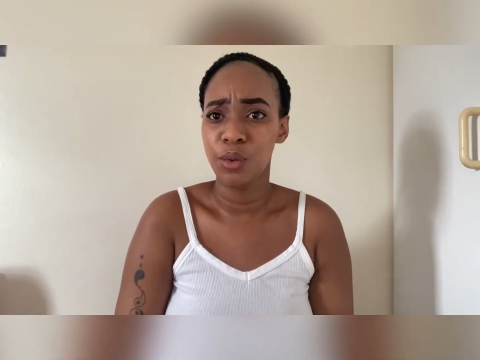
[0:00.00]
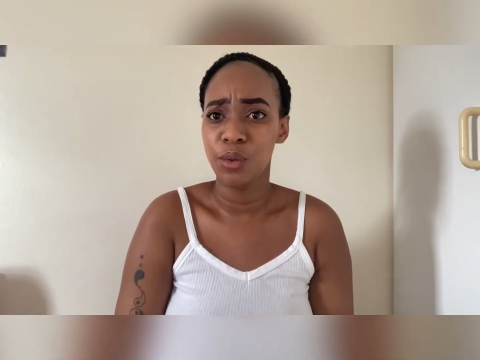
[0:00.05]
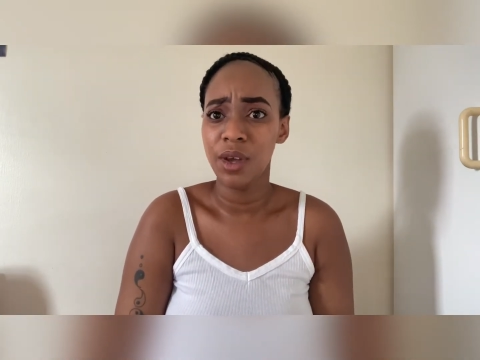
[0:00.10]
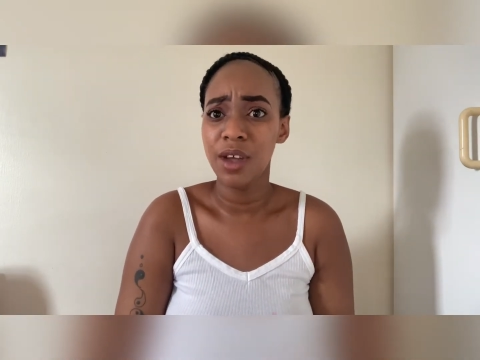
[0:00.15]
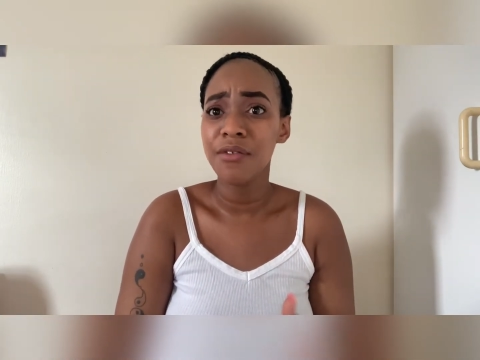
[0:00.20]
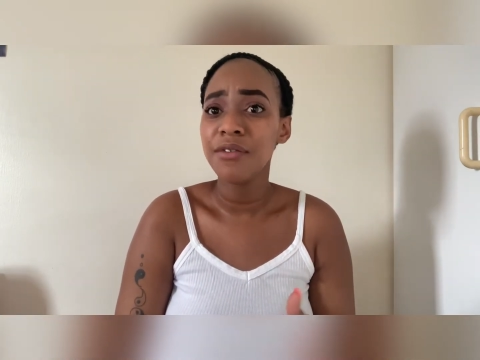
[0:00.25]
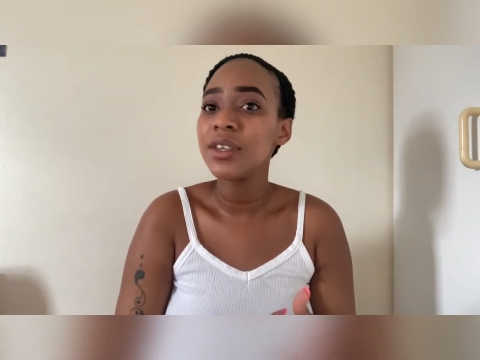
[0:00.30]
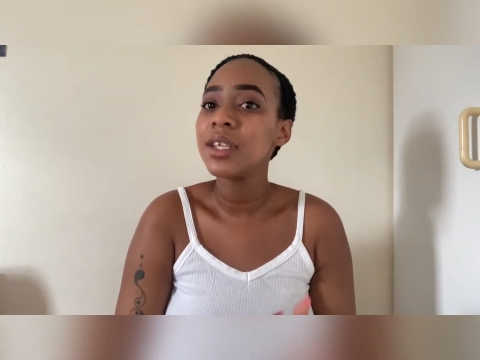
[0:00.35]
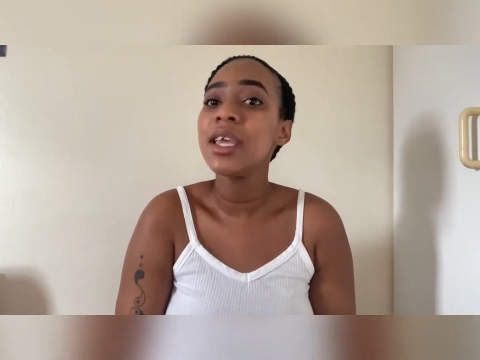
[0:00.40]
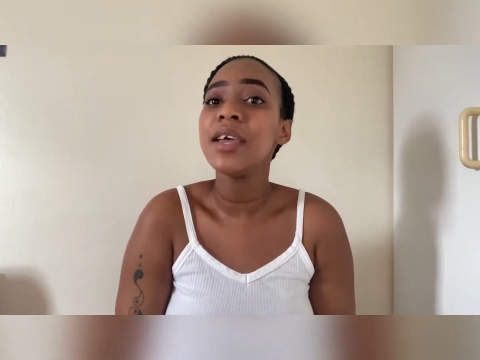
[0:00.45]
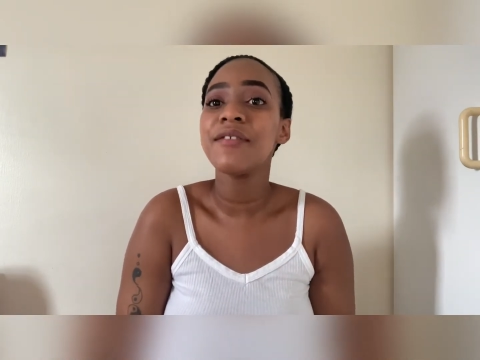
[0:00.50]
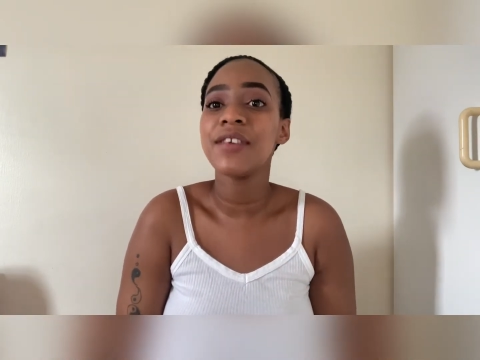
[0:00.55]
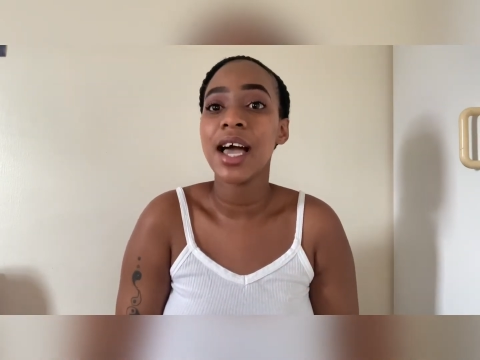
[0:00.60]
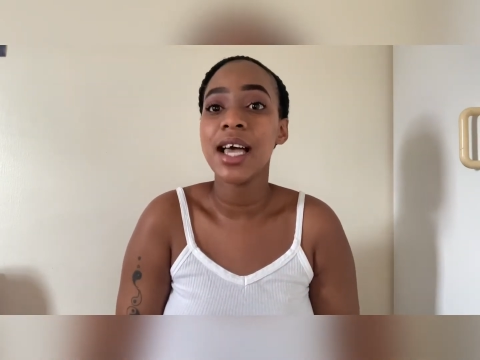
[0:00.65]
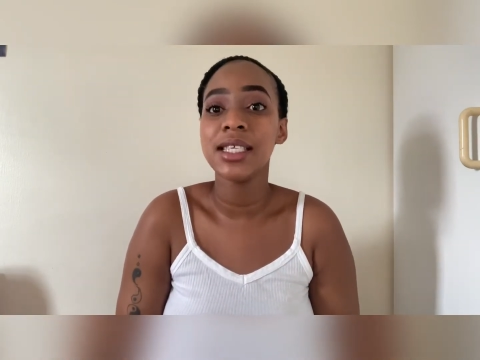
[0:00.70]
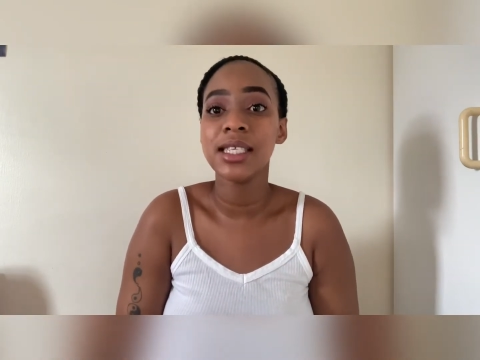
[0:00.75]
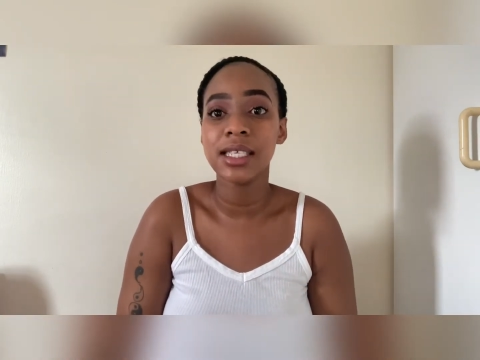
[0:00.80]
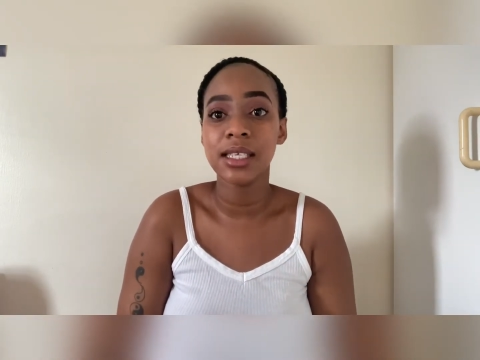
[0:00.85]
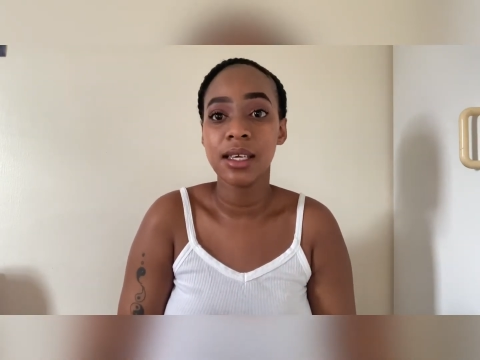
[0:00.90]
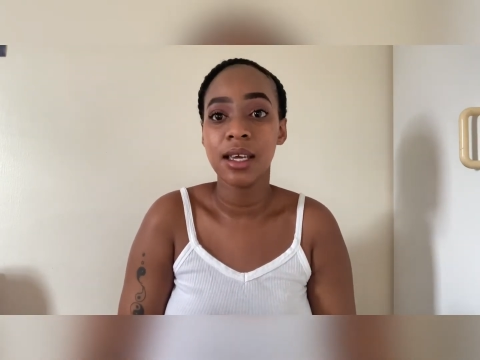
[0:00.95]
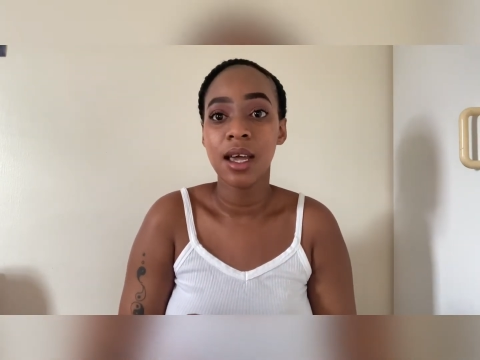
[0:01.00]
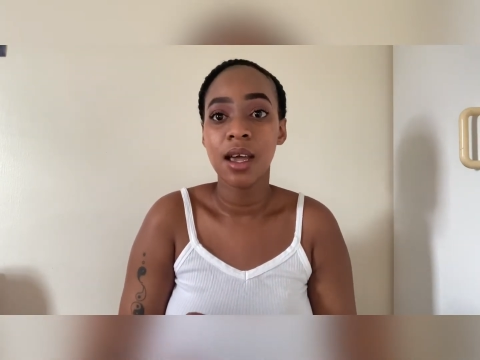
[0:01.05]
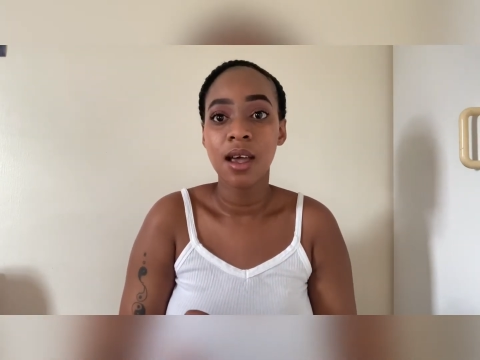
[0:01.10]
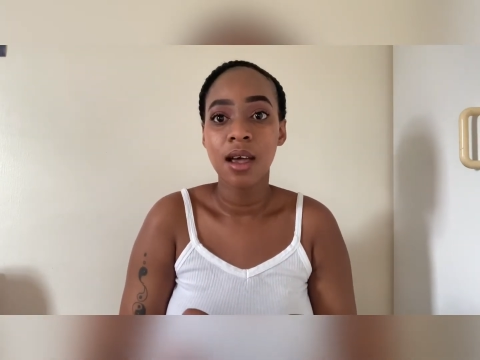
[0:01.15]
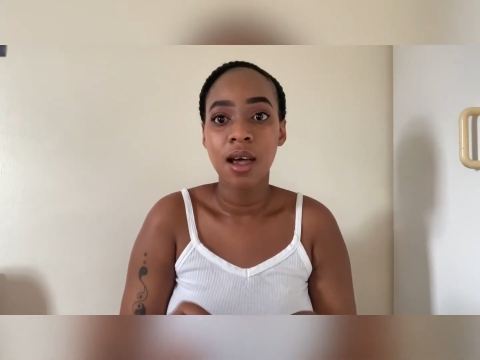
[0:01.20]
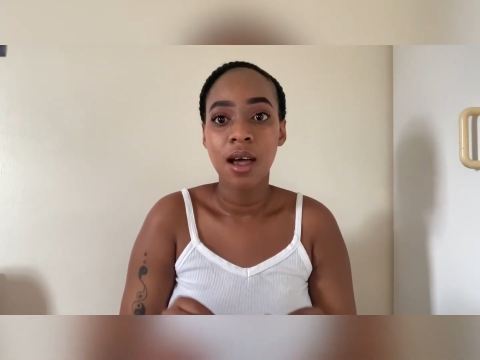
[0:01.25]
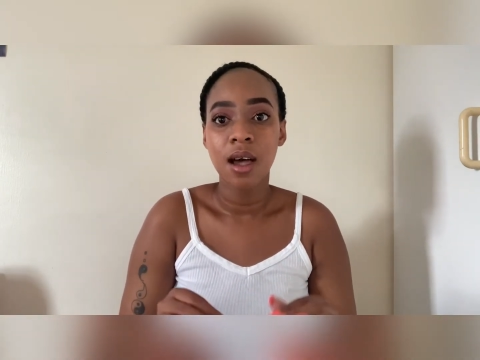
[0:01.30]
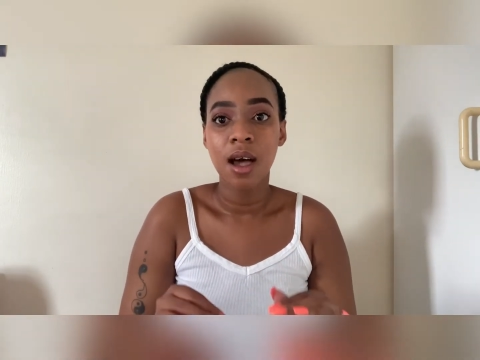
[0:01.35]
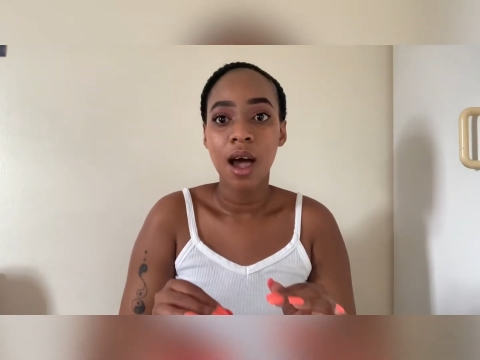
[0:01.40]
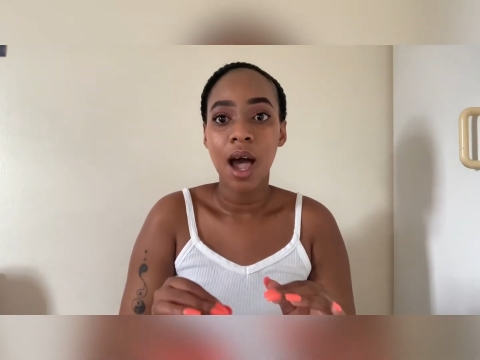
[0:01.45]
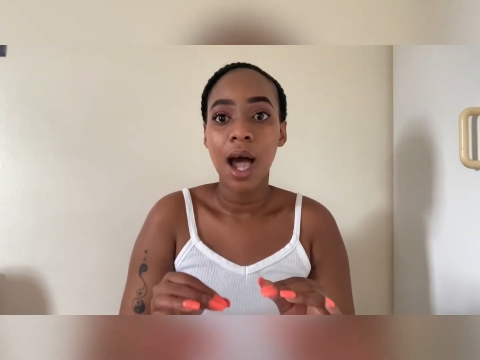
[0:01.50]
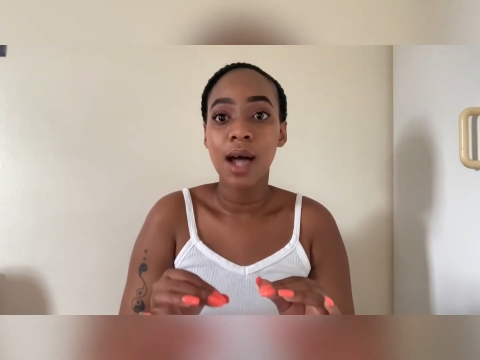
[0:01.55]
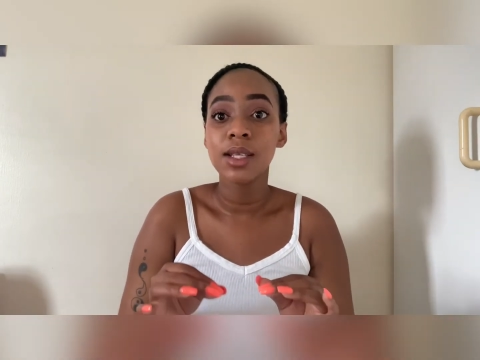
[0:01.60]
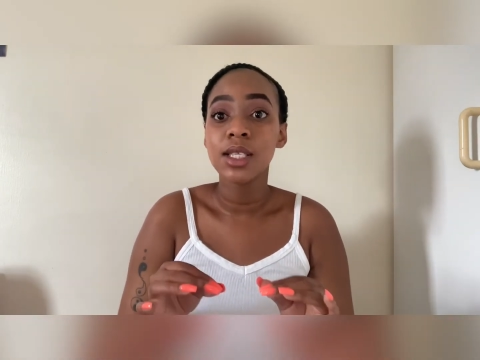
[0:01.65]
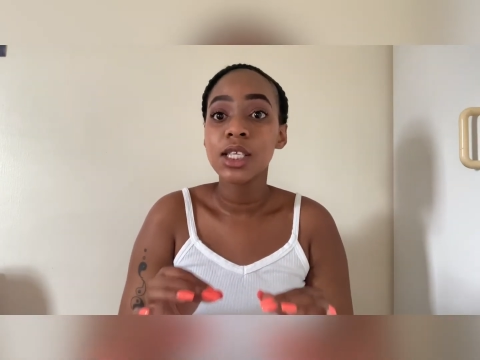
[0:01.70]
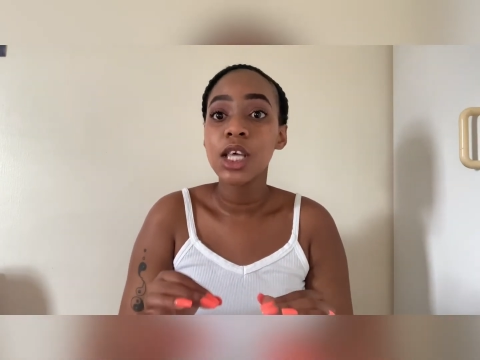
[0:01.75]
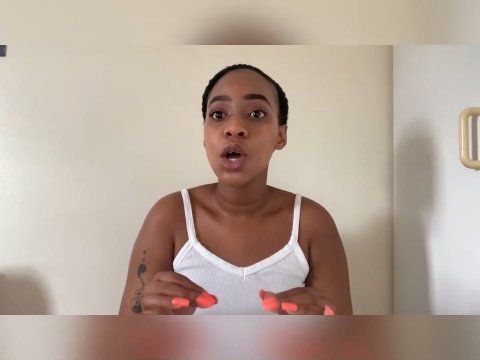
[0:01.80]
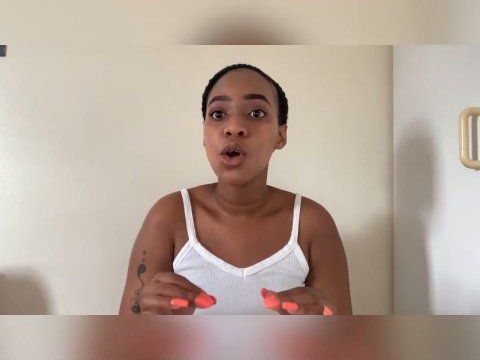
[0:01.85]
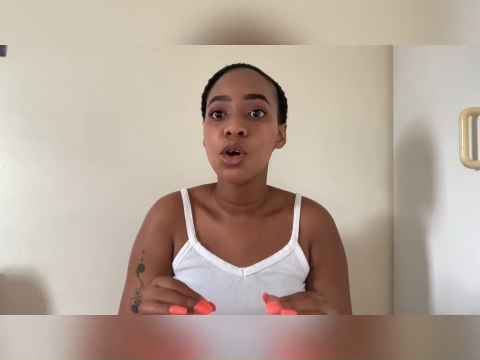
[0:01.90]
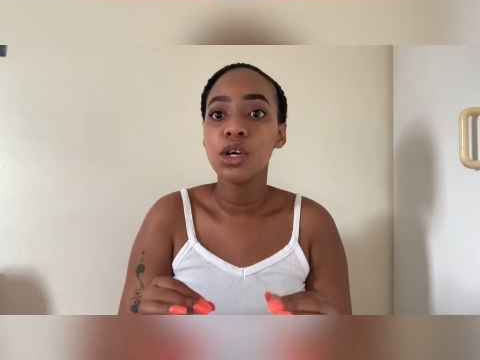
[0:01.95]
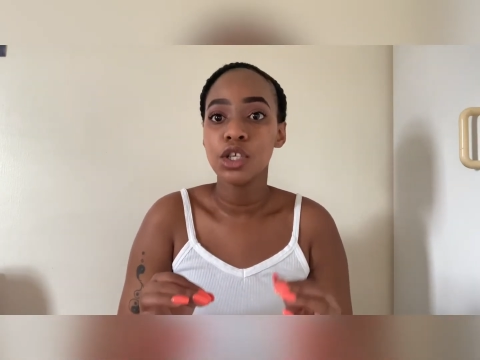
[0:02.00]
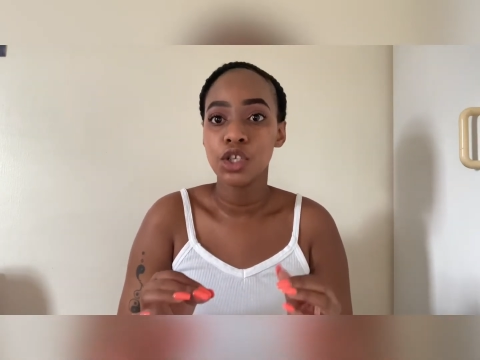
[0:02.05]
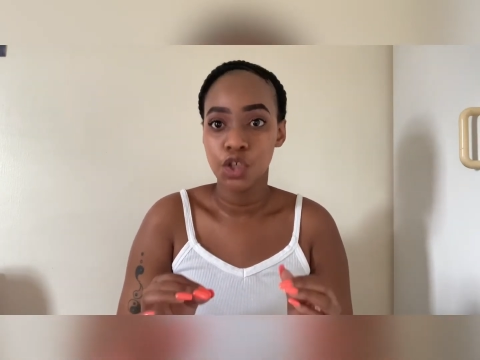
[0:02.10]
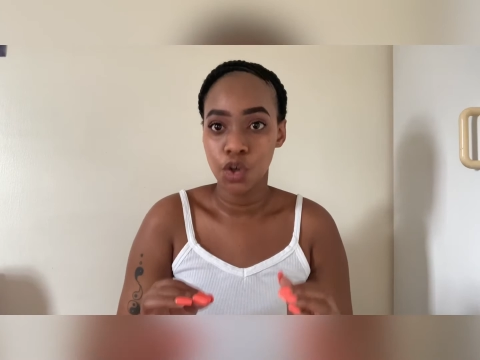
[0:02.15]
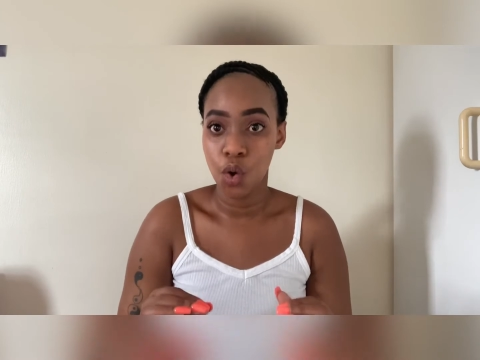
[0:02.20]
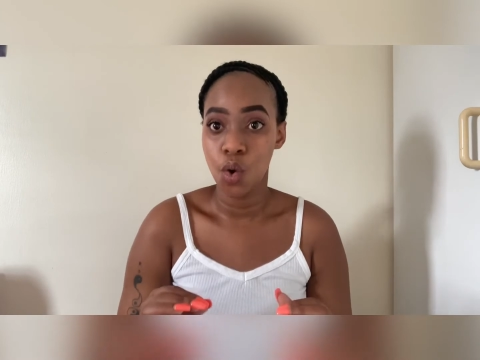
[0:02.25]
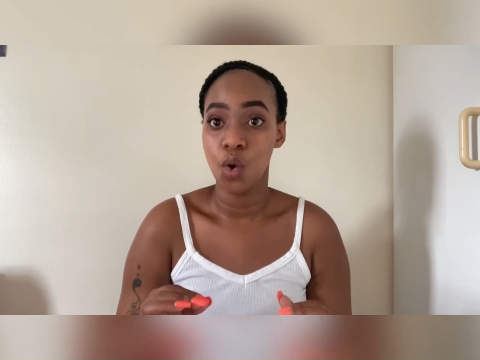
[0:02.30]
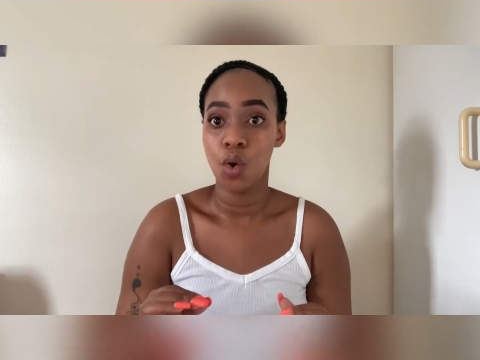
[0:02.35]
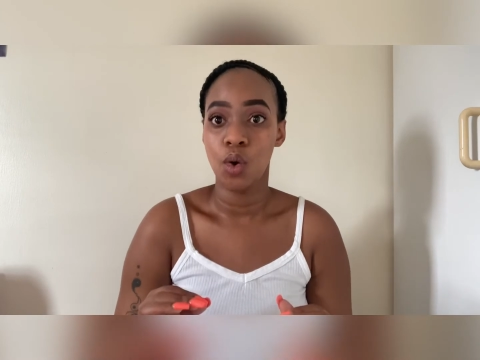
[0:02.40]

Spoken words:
If guys, answer question,